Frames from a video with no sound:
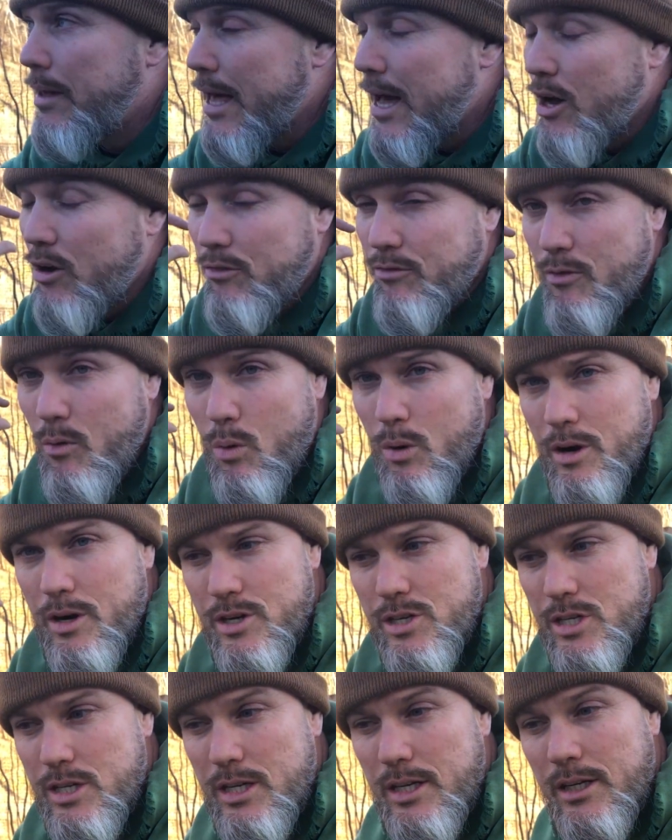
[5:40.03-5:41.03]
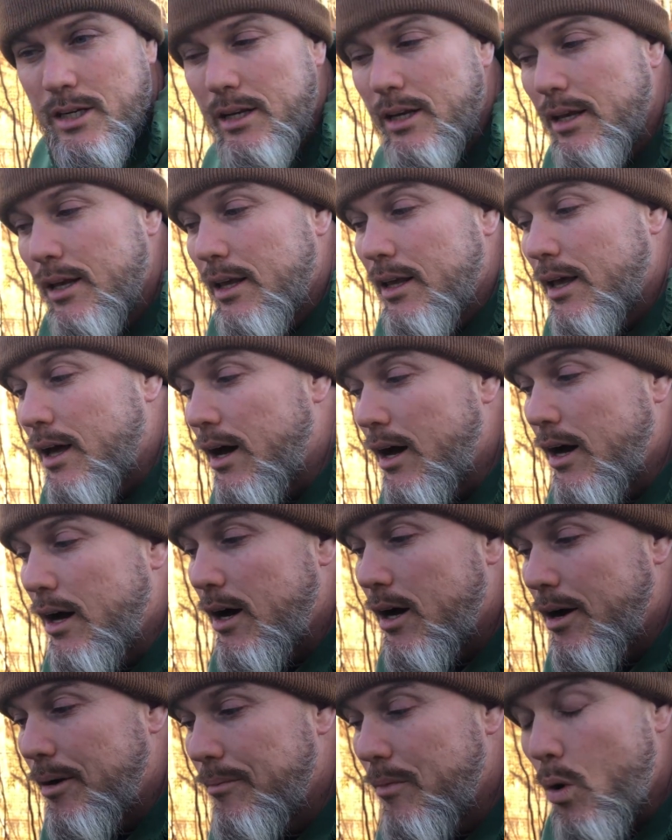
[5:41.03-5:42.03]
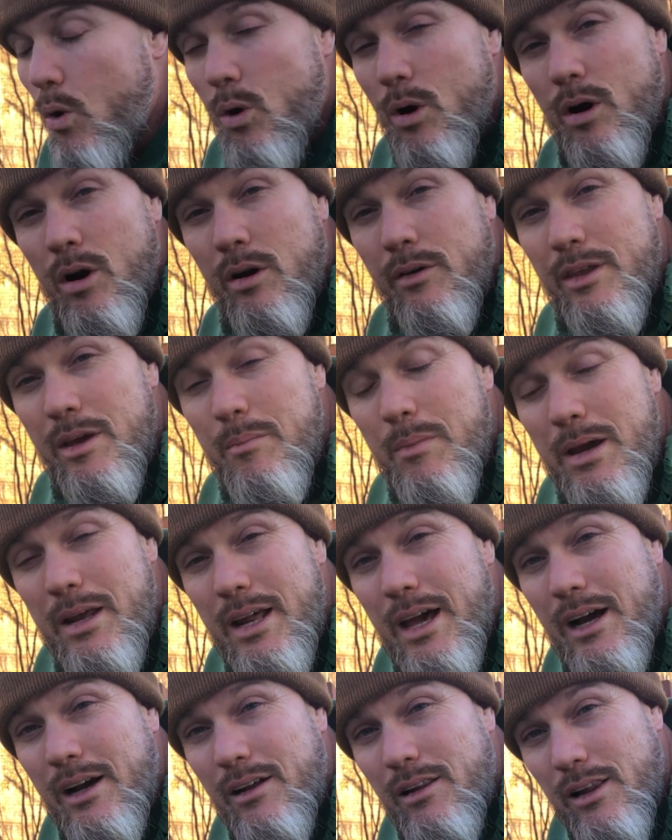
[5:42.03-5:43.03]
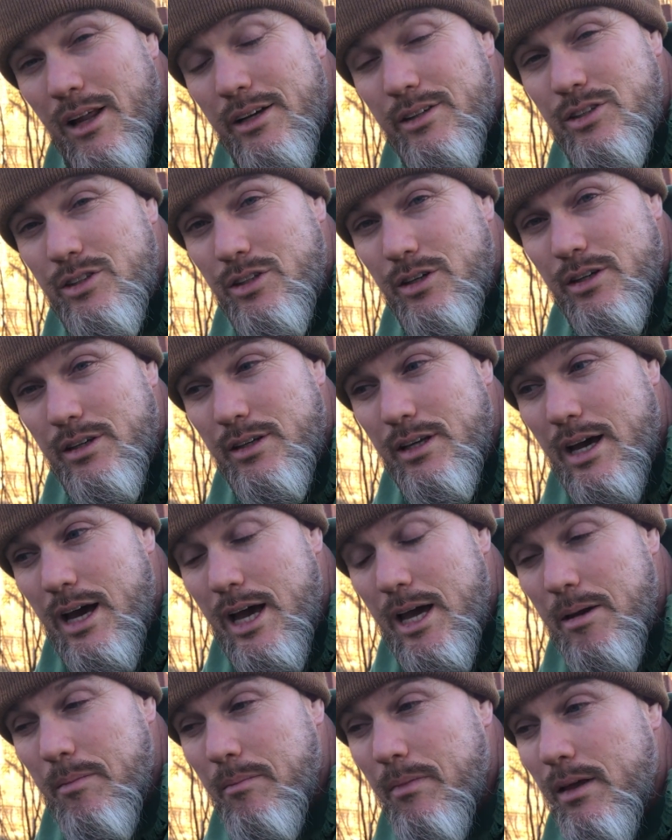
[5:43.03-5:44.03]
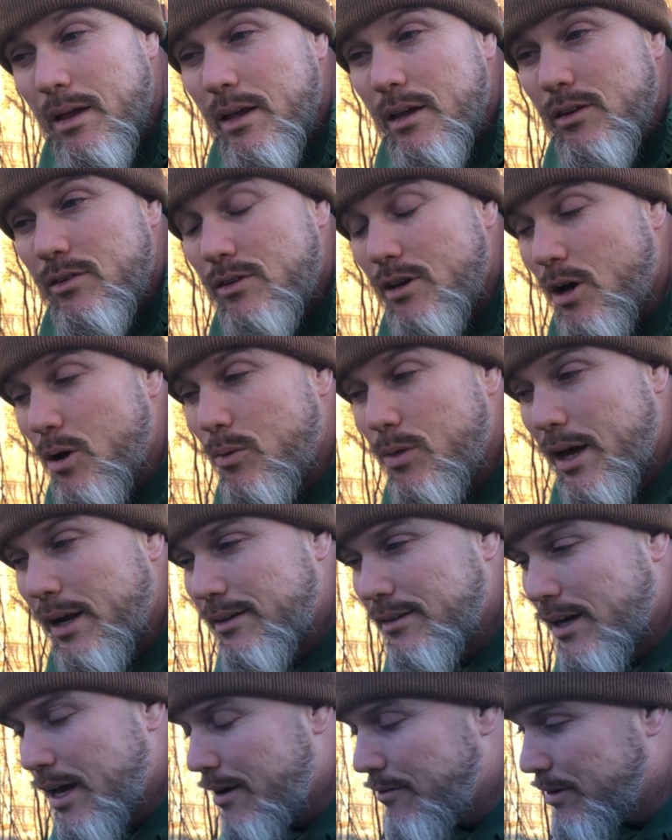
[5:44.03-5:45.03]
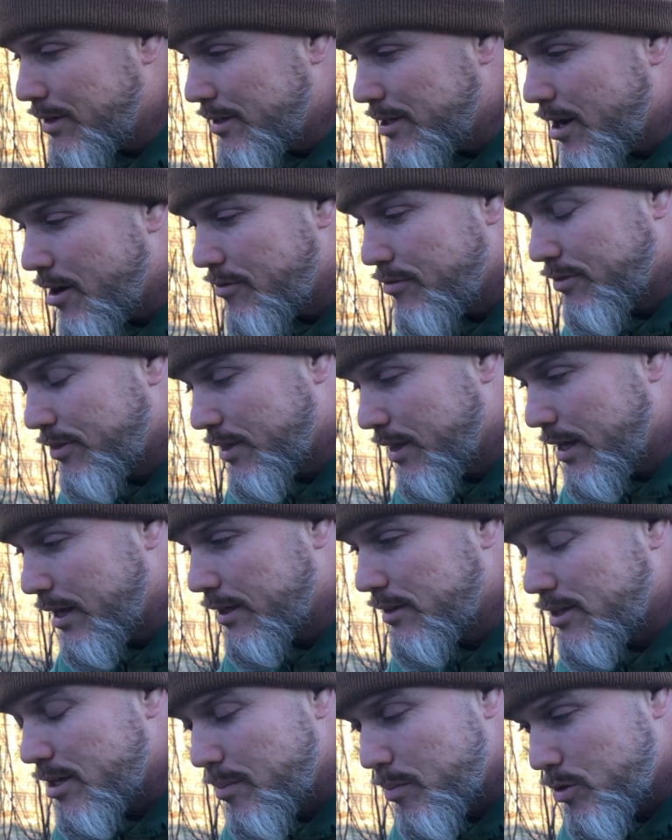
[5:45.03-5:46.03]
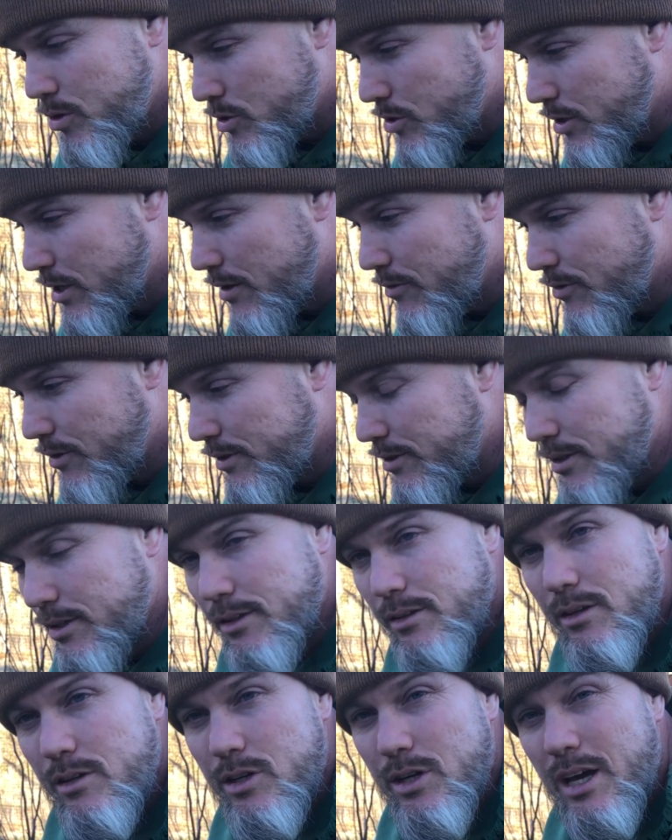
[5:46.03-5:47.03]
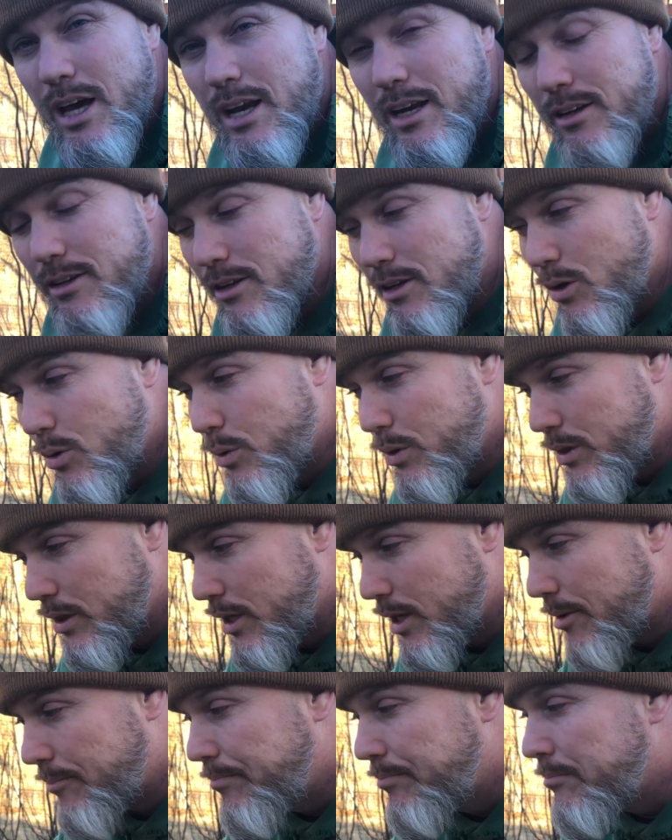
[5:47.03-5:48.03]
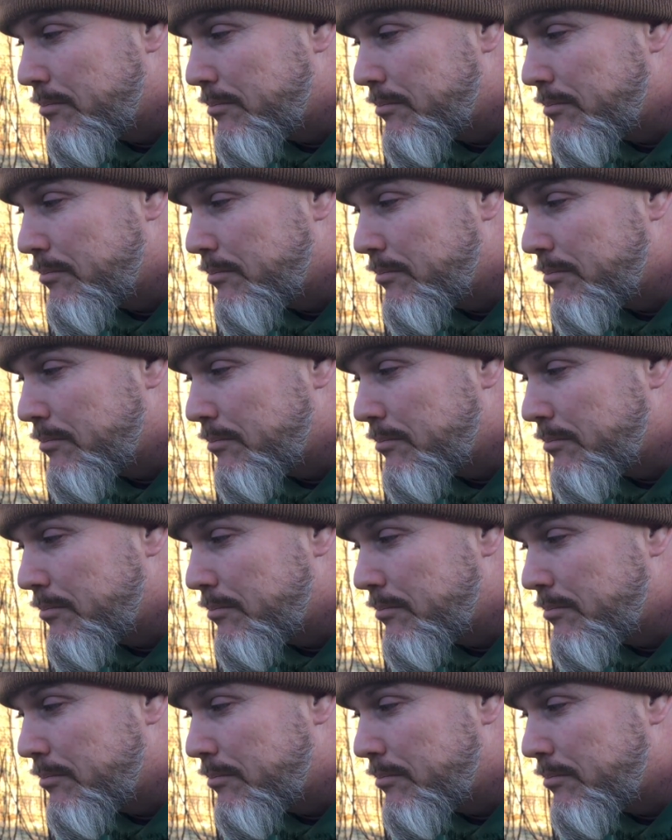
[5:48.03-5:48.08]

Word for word: out foraging, um, or they may not cluster in time. So that's kind of a tough thing. Temperature differences, you got to deal with it.